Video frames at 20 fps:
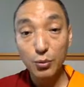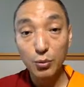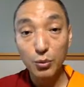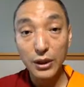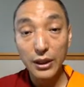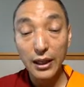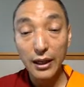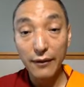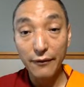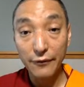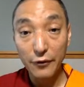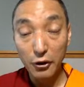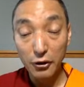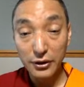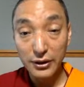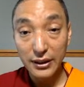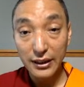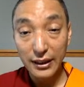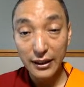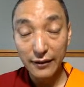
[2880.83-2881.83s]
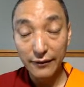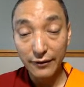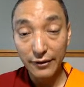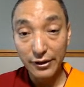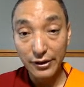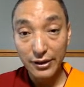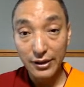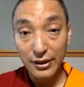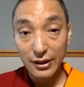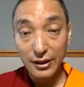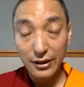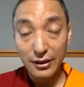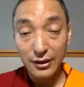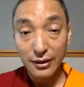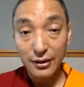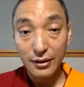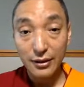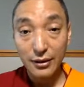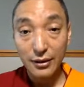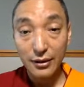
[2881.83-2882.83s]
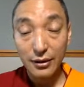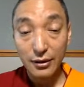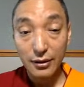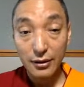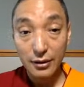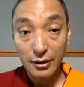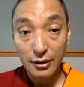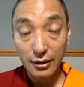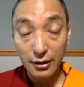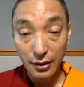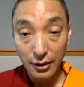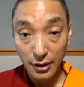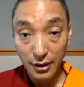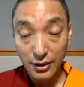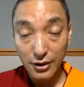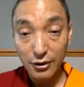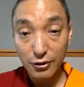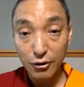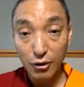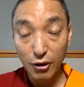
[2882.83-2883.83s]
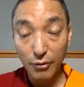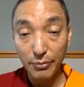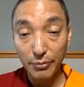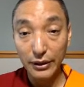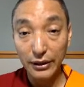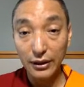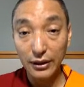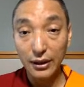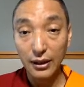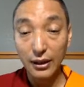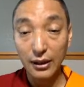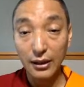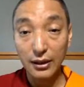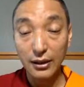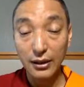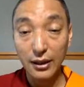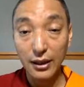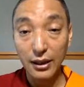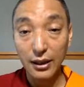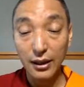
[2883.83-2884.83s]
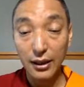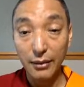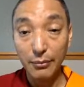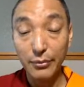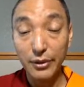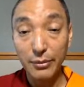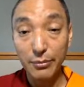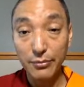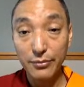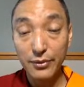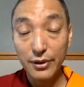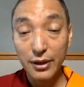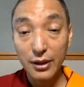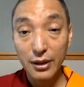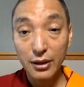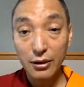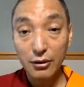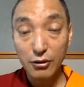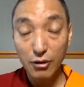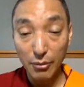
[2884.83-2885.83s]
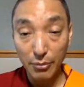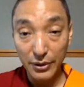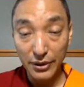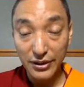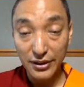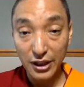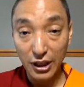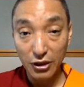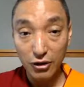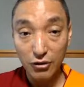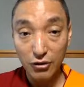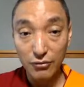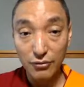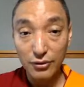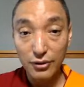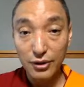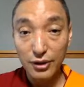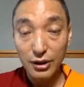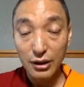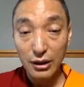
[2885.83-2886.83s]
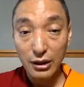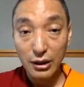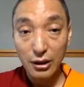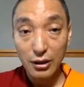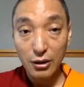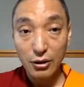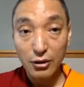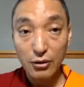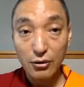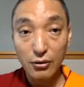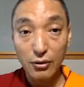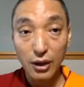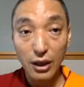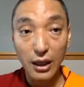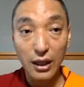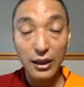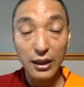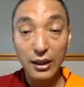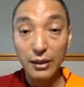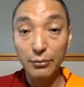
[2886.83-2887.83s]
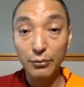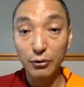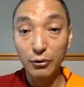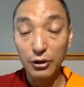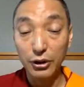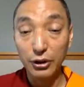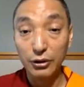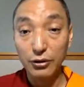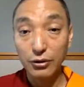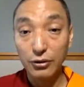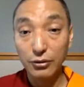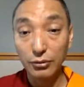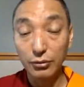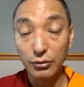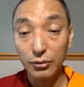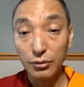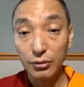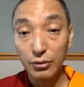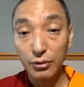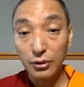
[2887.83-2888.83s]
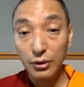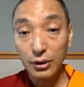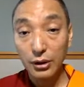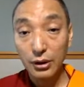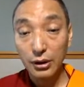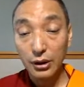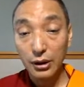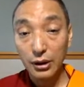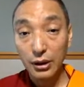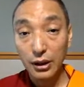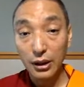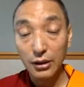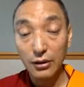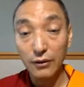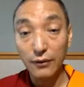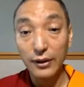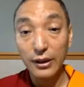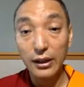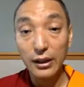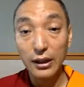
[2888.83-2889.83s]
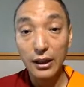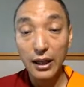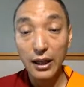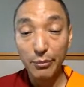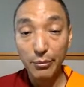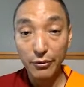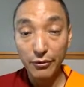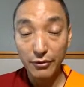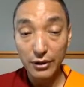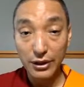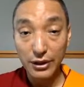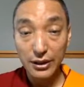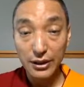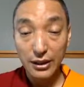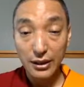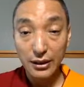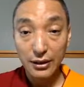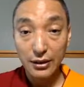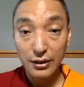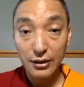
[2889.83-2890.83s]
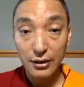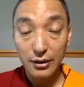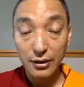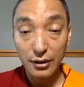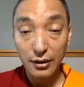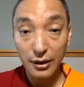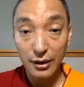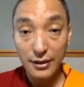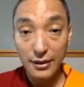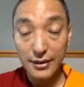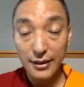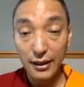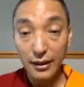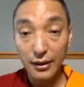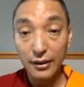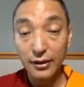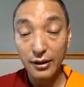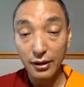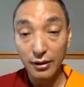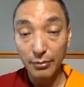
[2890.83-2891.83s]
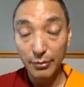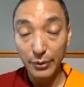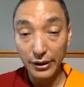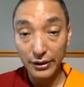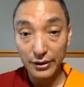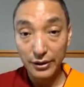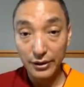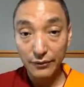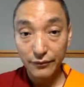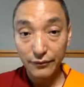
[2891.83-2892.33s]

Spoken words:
we have not covered this topic in the Lamrim topic sections, so I am going to kind of elaborate this a little bit.